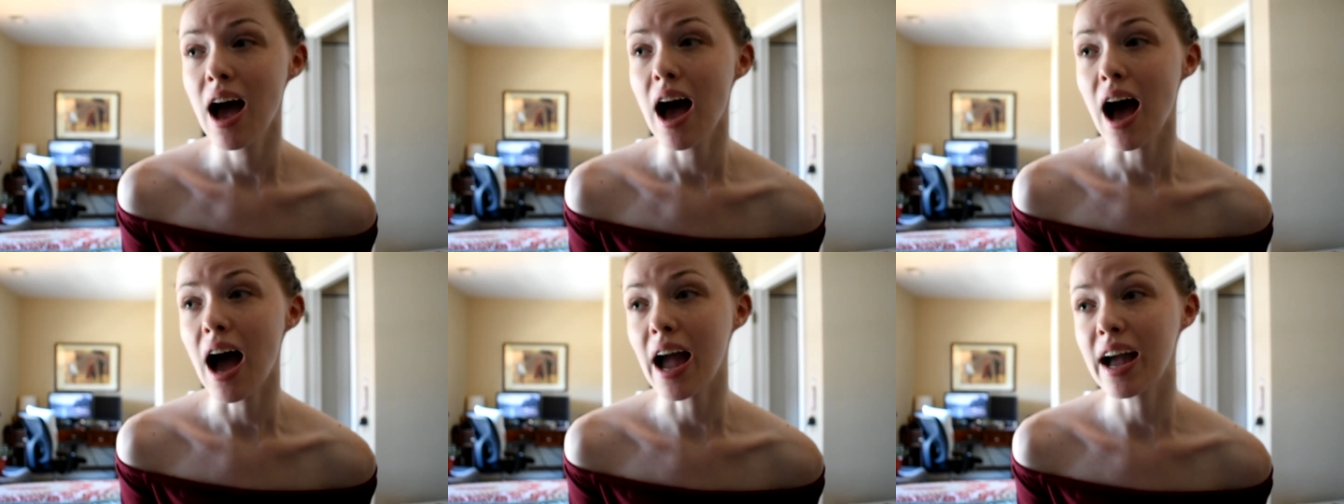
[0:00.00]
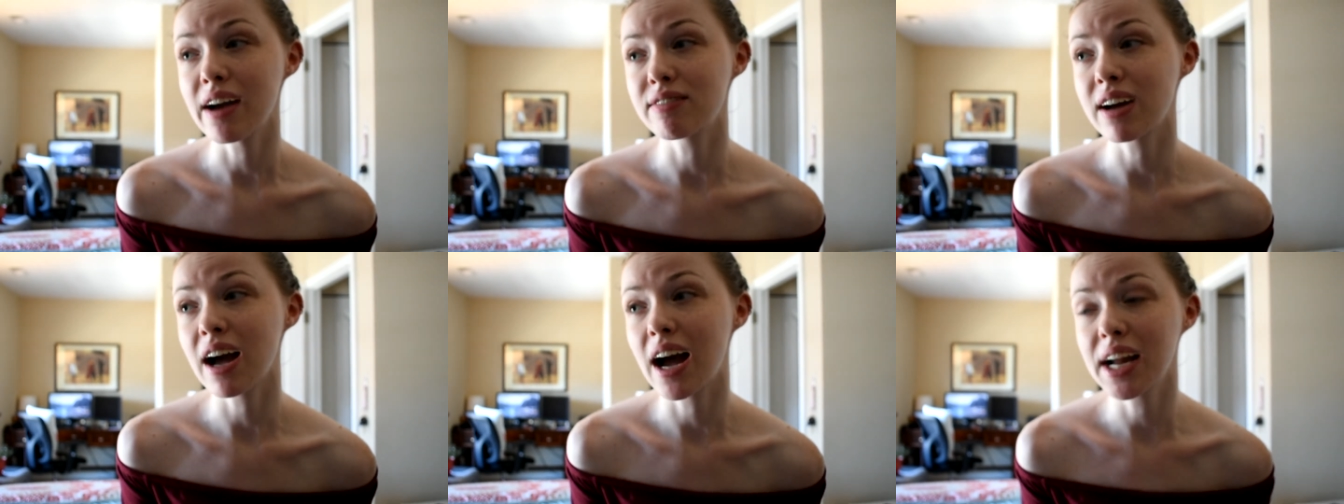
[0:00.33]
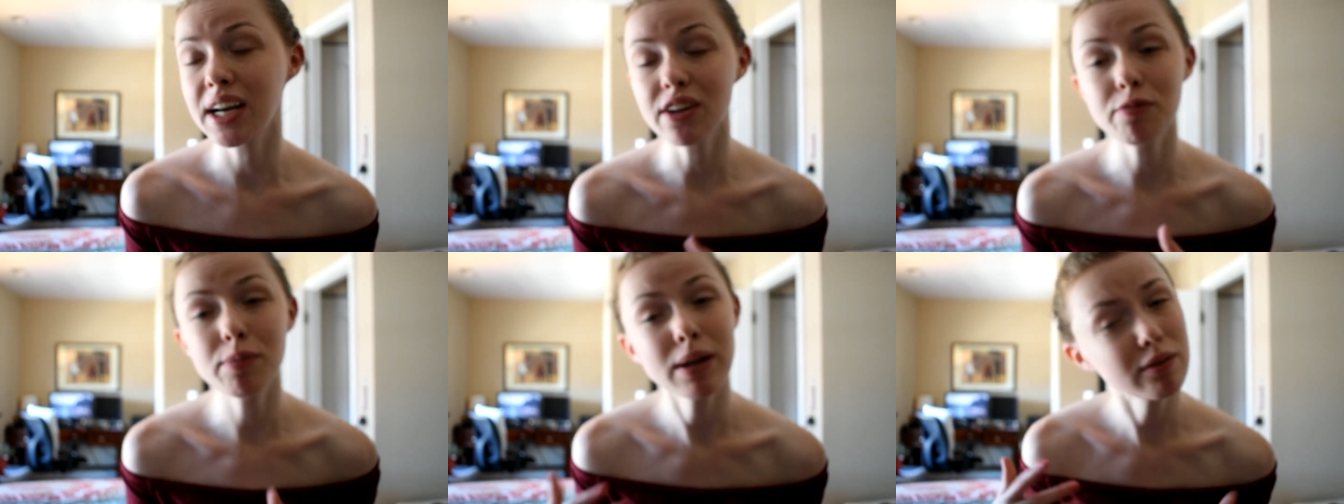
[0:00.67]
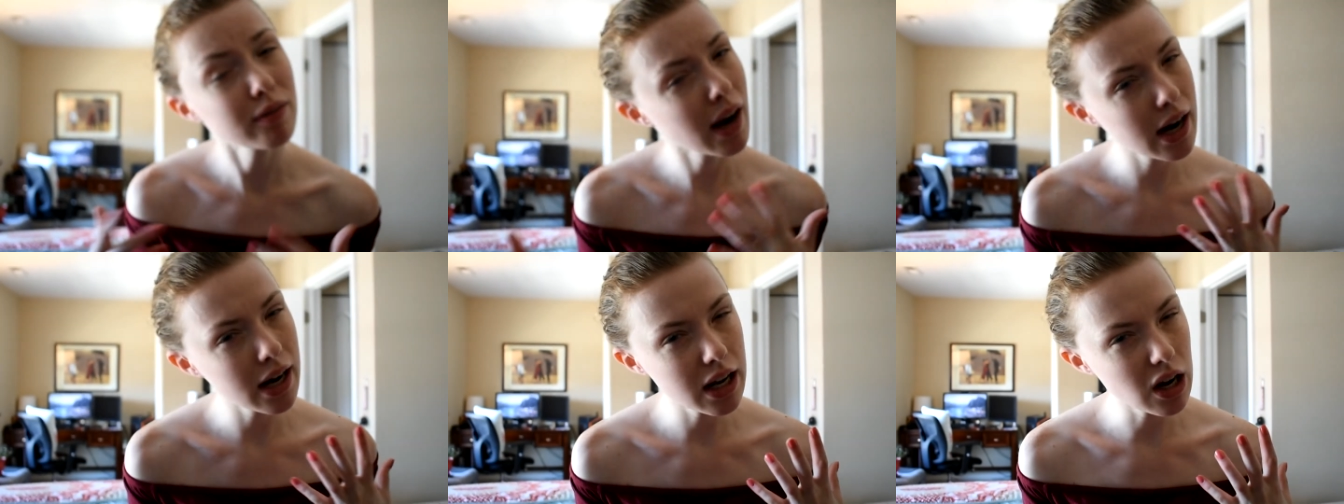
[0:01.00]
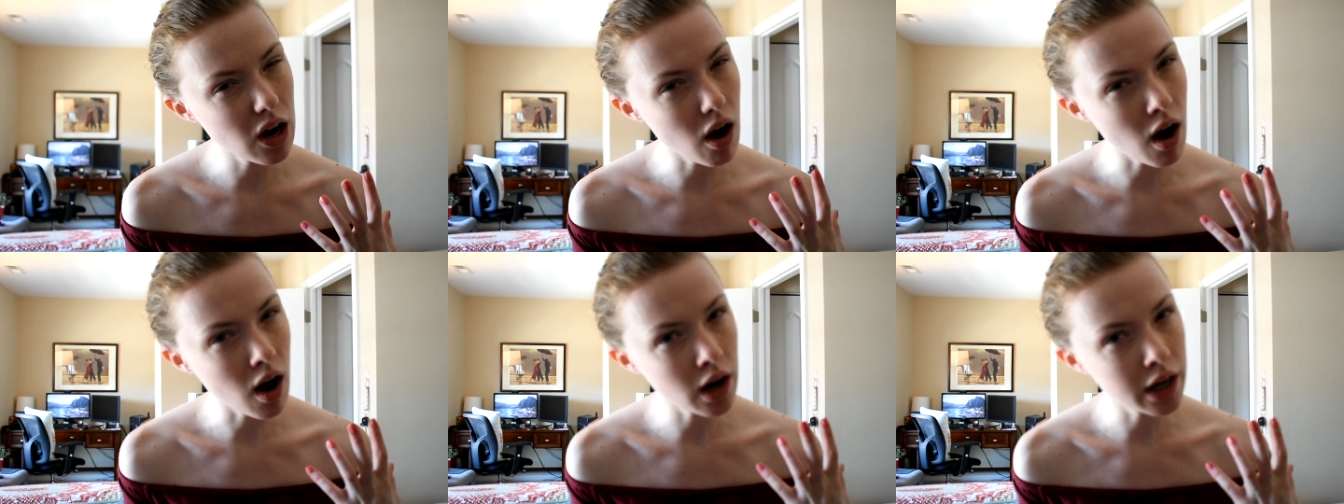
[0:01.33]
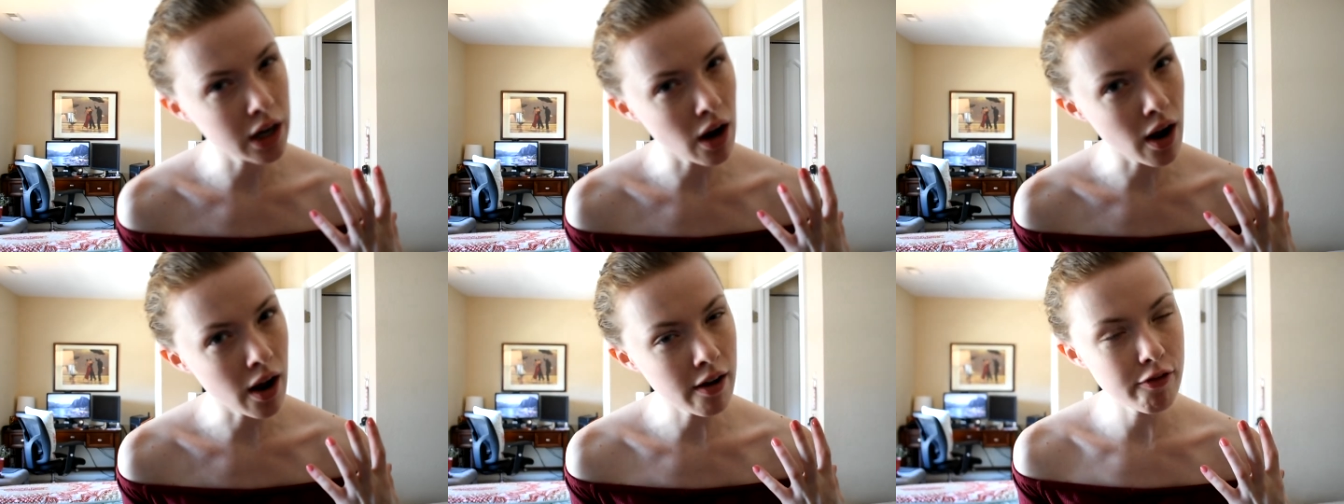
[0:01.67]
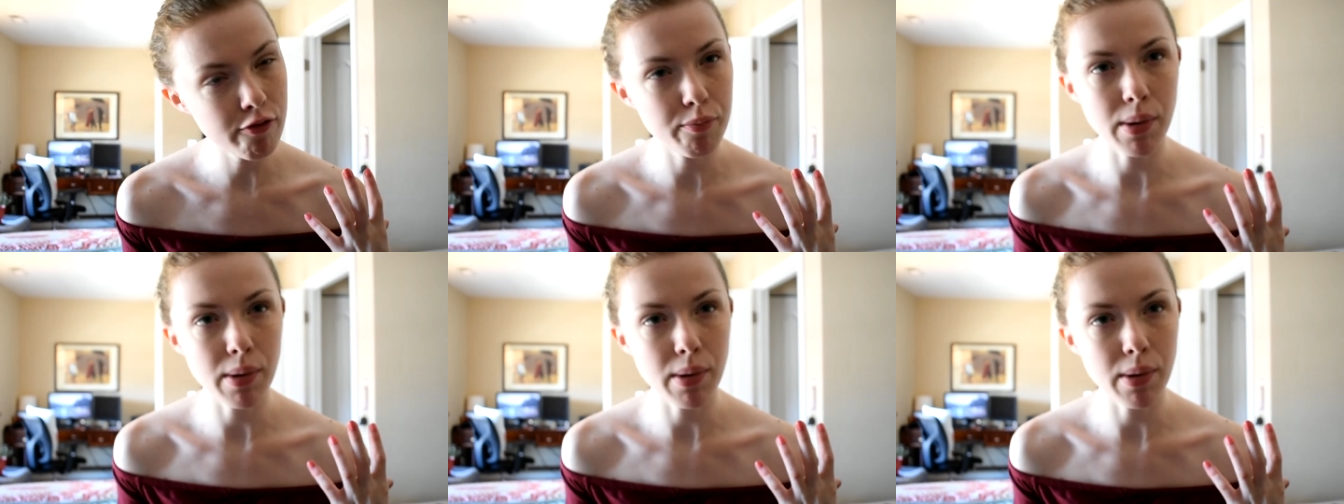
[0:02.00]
I have kind of been writing on and off,